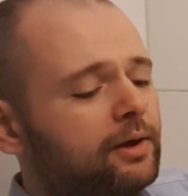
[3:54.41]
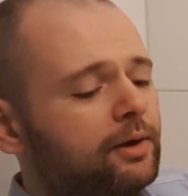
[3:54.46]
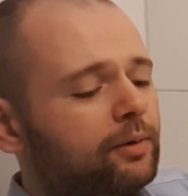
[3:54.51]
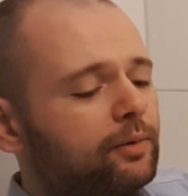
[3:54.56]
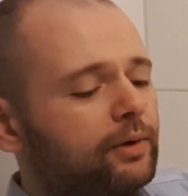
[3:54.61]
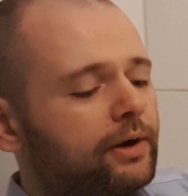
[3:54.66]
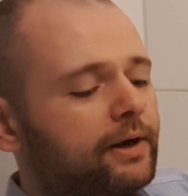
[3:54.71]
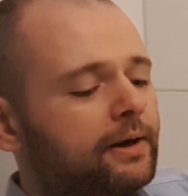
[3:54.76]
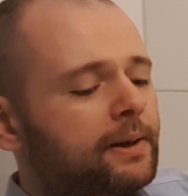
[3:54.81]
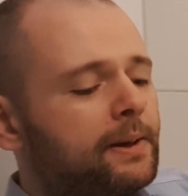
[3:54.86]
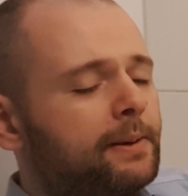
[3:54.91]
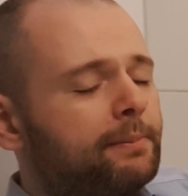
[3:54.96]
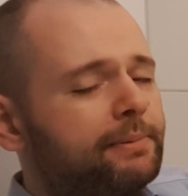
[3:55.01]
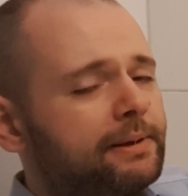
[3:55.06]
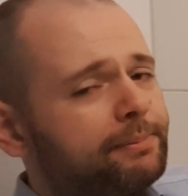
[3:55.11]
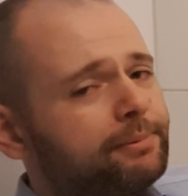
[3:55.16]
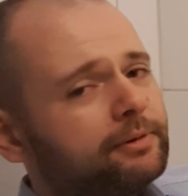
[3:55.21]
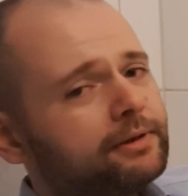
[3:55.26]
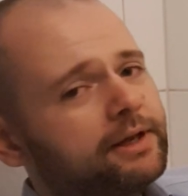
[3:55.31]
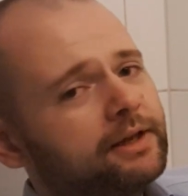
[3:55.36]
where
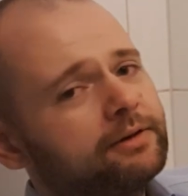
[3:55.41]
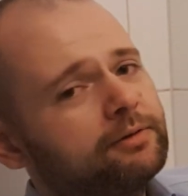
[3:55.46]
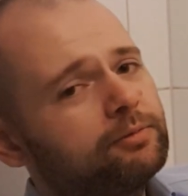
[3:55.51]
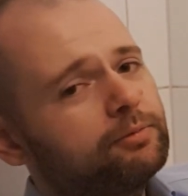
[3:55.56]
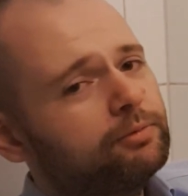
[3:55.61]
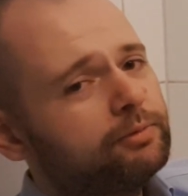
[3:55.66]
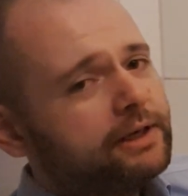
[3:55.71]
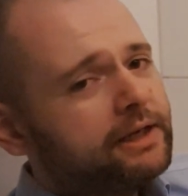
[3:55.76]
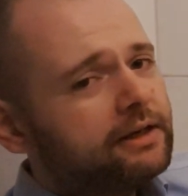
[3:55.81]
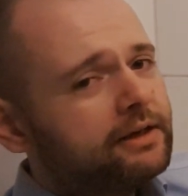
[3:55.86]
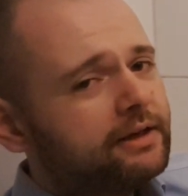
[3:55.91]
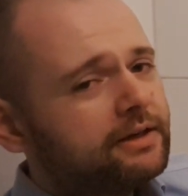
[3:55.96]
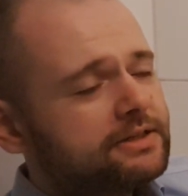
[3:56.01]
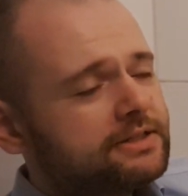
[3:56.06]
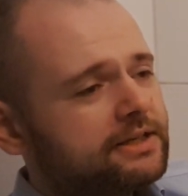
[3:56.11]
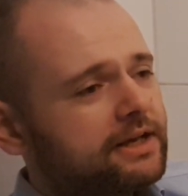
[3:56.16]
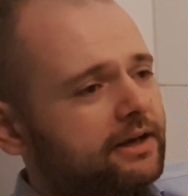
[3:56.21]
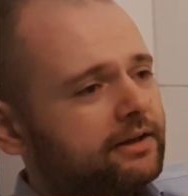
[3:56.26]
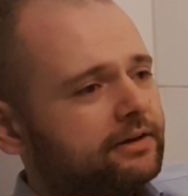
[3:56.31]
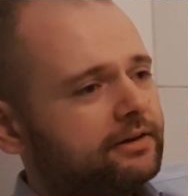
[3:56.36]
people get really
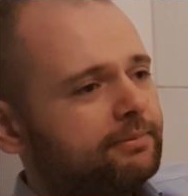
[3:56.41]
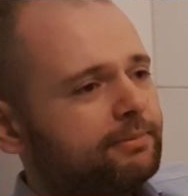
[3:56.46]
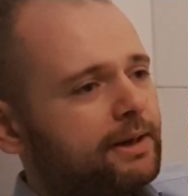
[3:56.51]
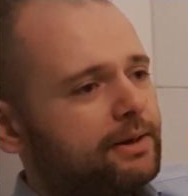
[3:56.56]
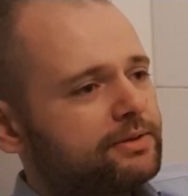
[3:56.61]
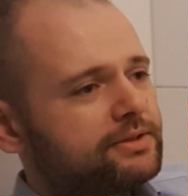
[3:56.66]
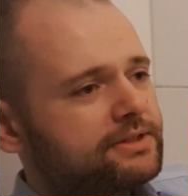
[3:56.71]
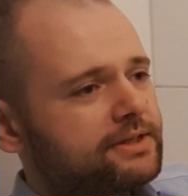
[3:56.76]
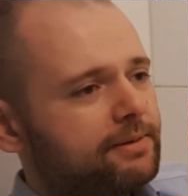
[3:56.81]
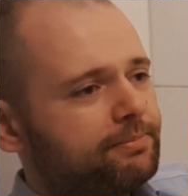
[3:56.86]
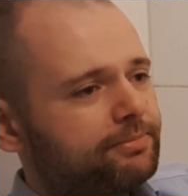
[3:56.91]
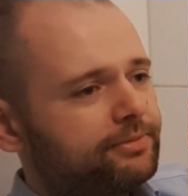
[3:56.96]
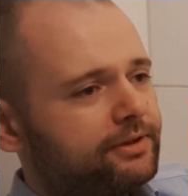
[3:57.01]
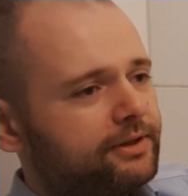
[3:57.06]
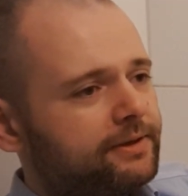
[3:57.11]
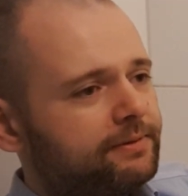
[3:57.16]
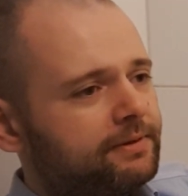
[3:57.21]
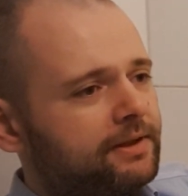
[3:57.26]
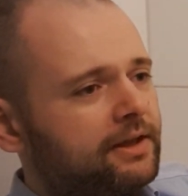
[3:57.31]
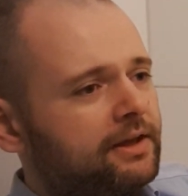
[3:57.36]
excited about
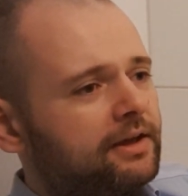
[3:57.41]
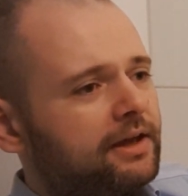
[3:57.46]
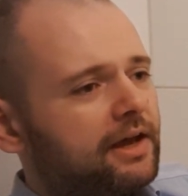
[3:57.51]
something